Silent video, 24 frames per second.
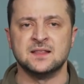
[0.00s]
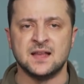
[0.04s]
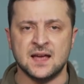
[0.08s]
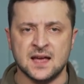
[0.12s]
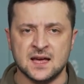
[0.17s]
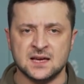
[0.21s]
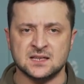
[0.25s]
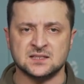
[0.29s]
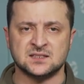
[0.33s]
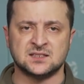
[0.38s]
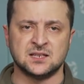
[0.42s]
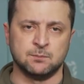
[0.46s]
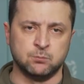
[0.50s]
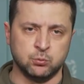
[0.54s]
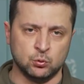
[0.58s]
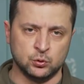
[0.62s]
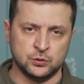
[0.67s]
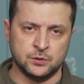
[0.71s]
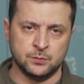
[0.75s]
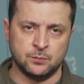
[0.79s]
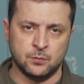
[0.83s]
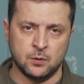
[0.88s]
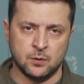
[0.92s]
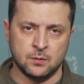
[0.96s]
Today I
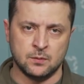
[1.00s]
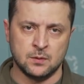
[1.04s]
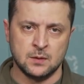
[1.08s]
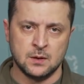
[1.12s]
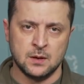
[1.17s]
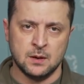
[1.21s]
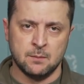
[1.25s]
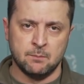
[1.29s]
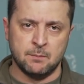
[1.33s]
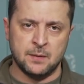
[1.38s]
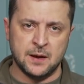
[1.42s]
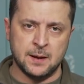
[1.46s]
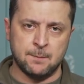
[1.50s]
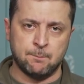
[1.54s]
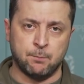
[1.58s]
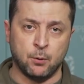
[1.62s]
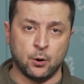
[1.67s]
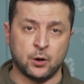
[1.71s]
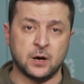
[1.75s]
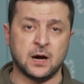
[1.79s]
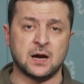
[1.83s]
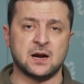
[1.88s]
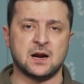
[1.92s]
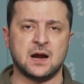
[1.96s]
have decided to
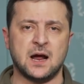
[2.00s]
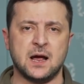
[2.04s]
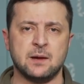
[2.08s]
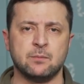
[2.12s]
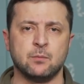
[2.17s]
award